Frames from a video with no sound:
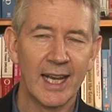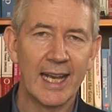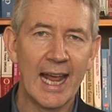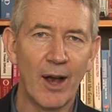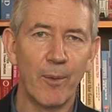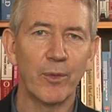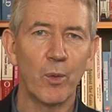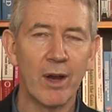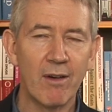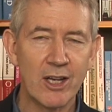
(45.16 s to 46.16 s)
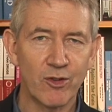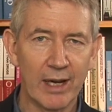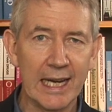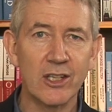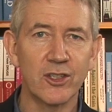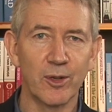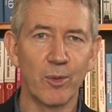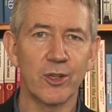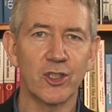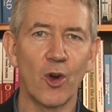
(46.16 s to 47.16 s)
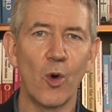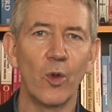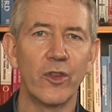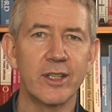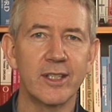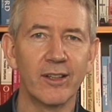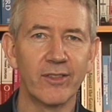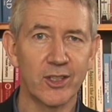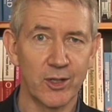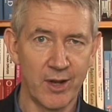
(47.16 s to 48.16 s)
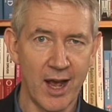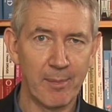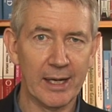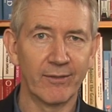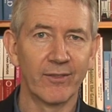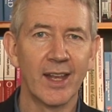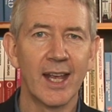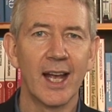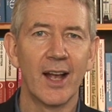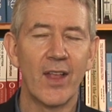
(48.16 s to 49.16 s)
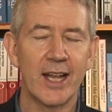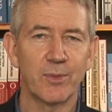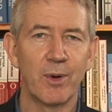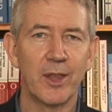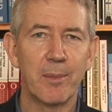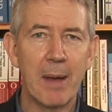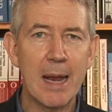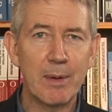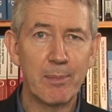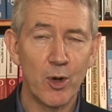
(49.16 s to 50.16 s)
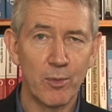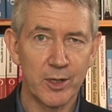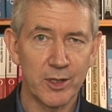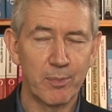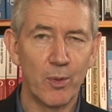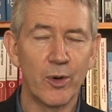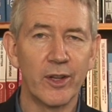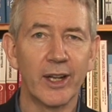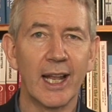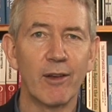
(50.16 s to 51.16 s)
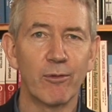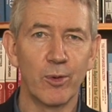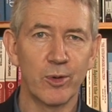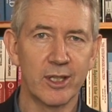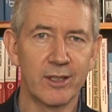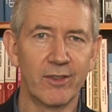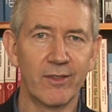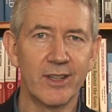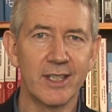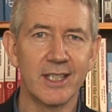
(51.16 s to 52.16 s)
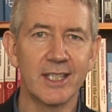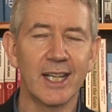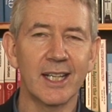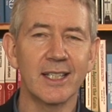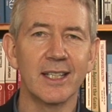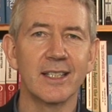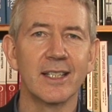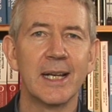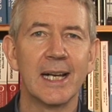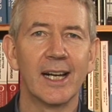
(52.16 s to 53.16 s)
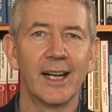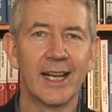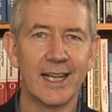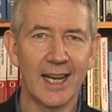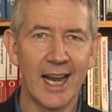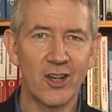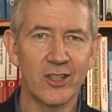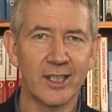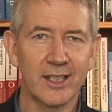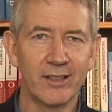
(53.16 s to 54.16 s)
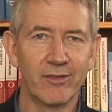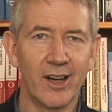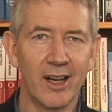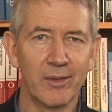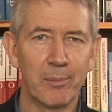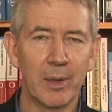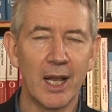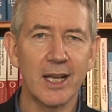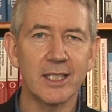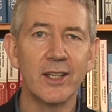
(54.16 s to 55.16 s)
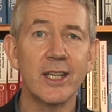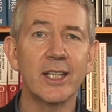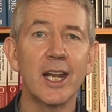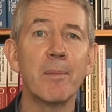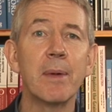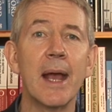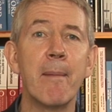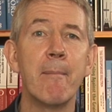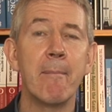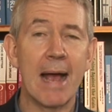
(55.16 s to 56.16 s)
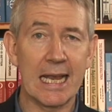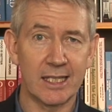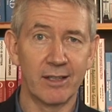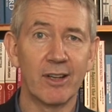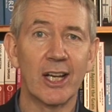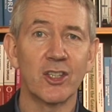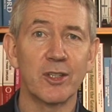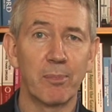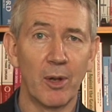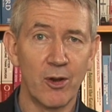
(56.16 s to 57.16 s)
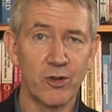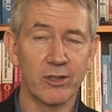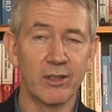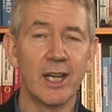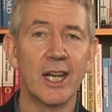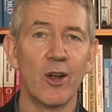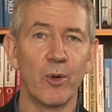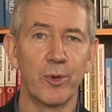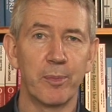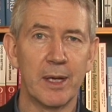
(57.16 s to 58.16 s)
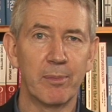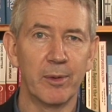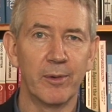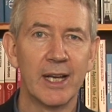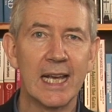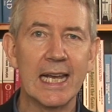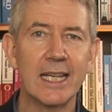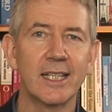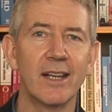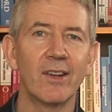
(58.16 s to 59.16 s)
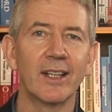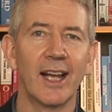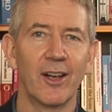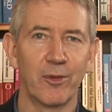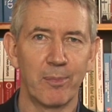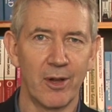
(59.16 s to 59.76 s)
Now, we're entering into what's called the silver tsunami, and that's when the baby boomers born in the late 40s, 50s and 60s are hitting age 65 and plus, and there's going to be a massive explosion in older people. It's giving the health